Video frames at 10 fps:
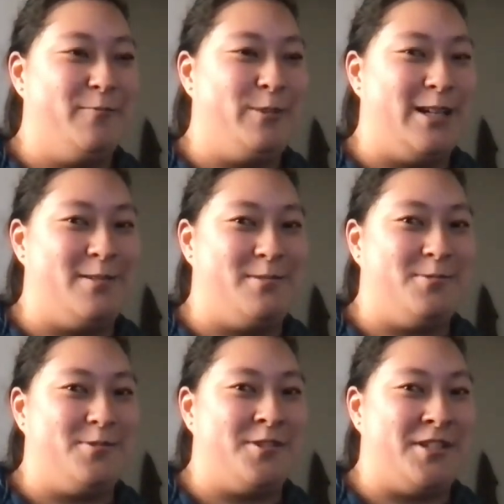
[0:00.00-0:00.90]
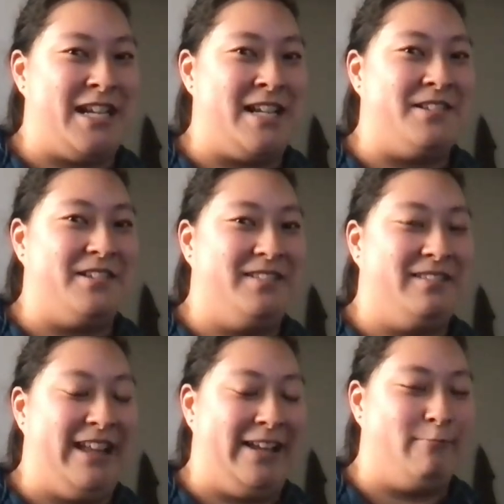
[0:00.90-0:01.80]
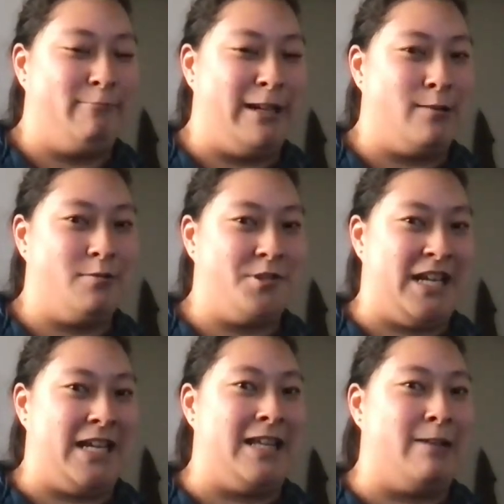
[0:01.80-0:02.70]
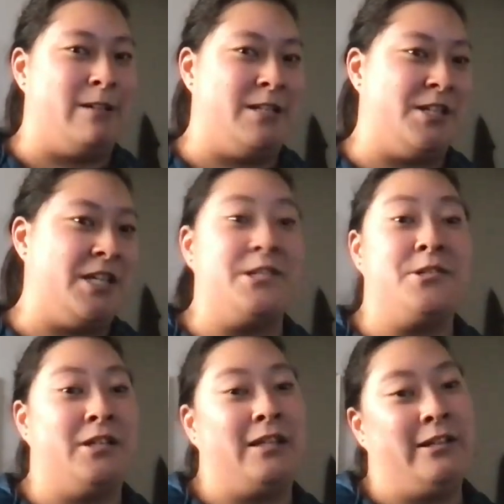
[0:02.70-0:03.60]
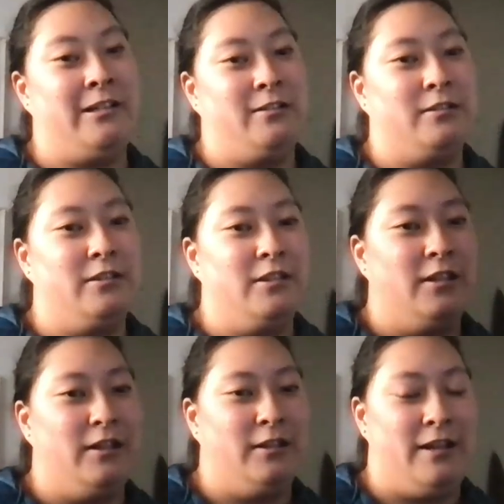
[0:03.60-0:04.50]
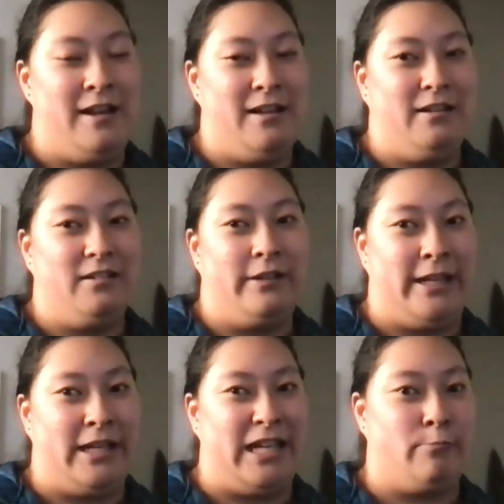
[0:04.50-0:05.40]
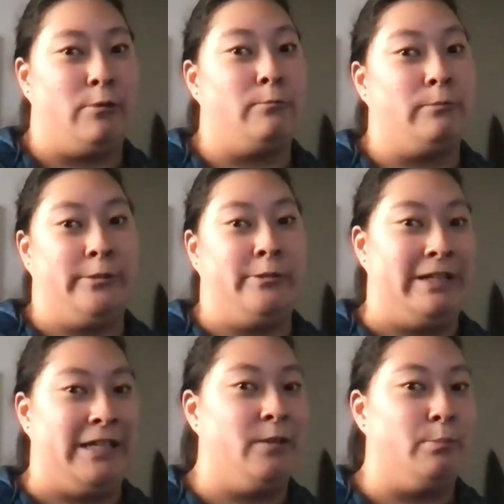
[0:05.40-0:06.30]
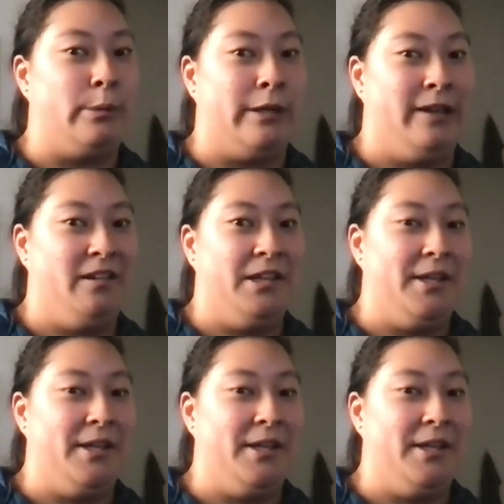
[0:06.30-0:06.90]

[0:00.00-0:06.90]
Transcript: we don't see like we don't say that we see each other a lot like in what we're doing, but